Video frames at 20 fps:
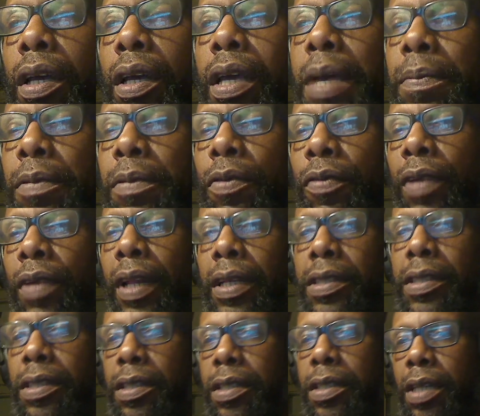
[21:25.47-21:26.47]
keep the
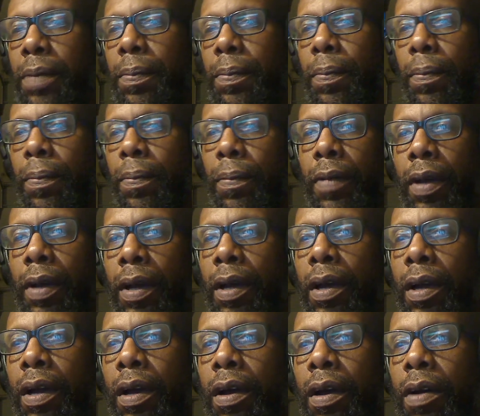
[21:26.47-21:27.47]
relationship,
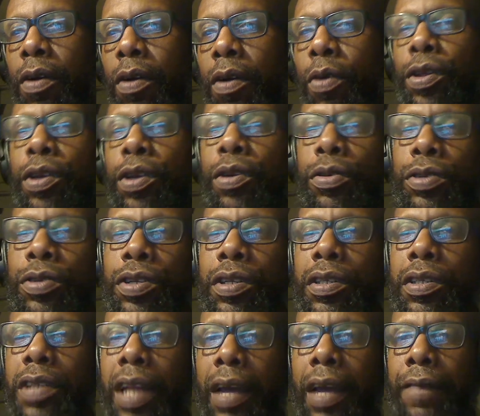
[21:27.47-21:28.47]
or do you
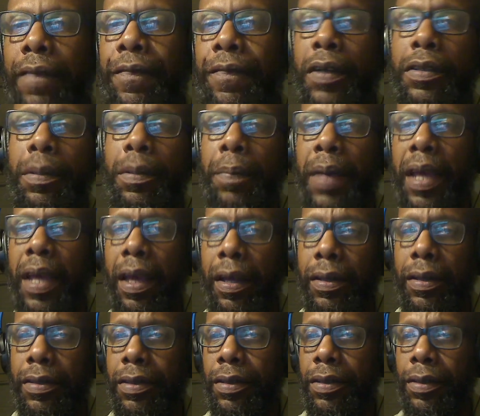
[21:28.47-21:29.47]
just like fuck them kids?